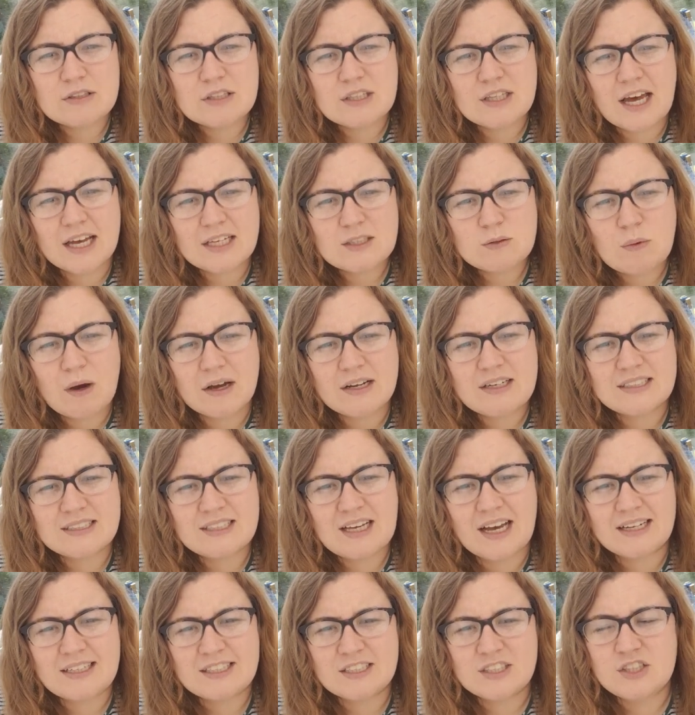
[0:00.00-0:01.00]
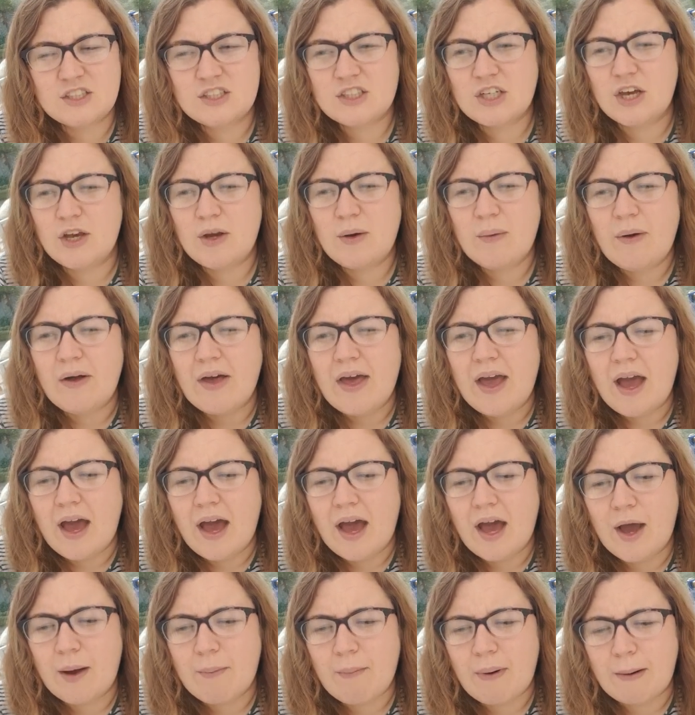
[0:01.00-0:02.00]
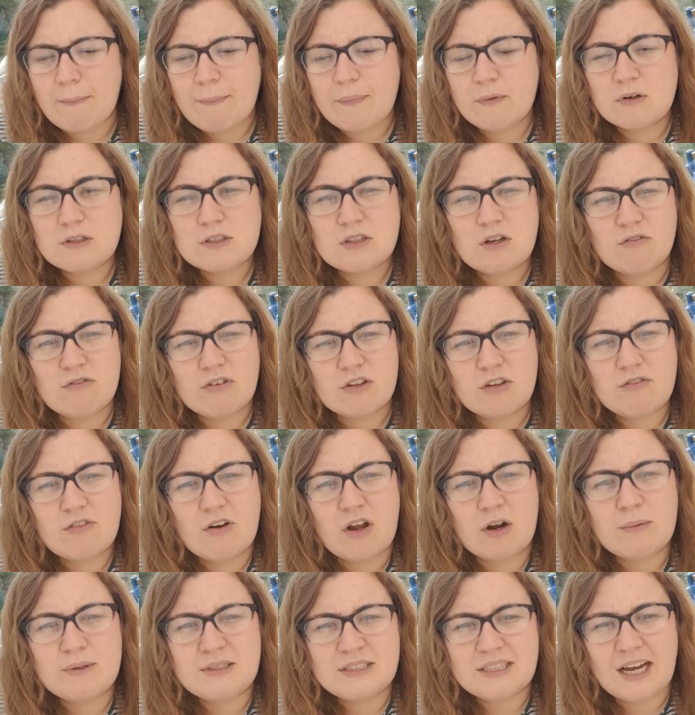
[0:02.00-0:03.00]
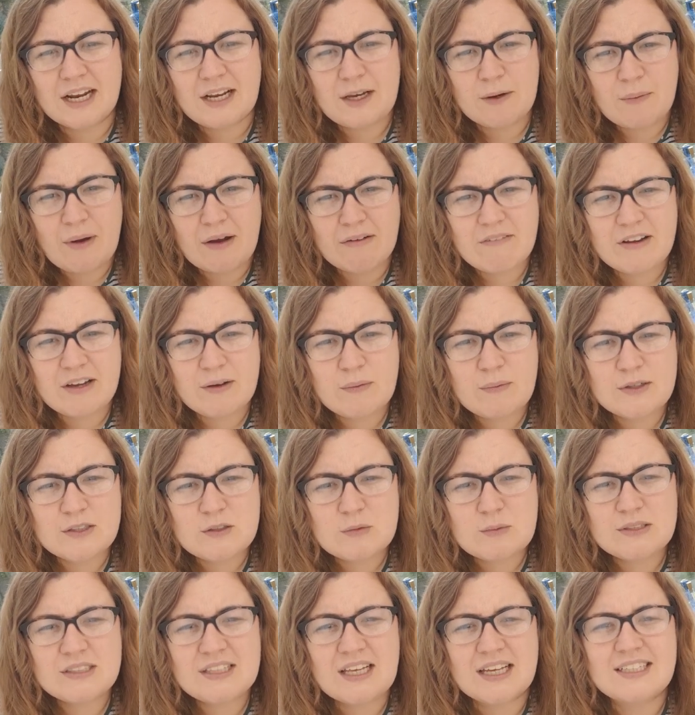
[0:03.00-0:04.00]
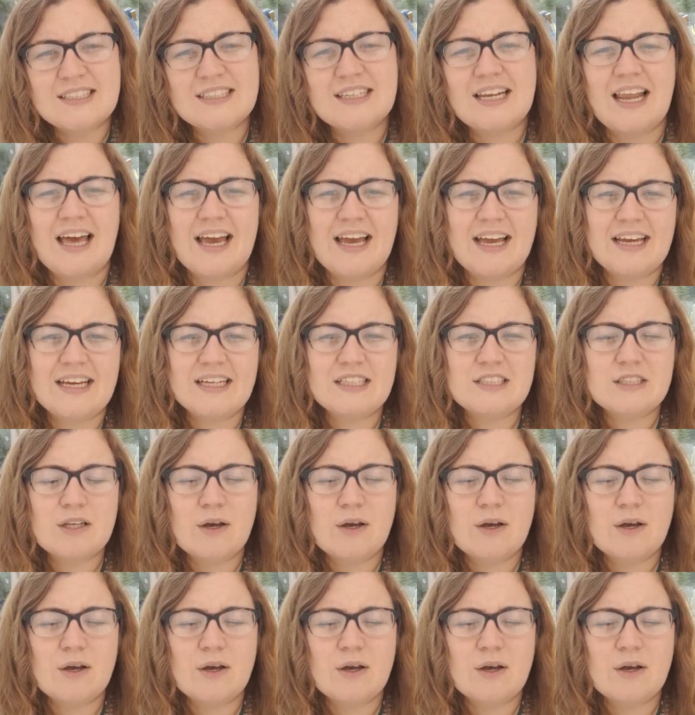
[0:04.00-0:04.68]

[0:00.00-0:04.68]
So that's what I decided to do. I booked on for the following January, which was then delayed.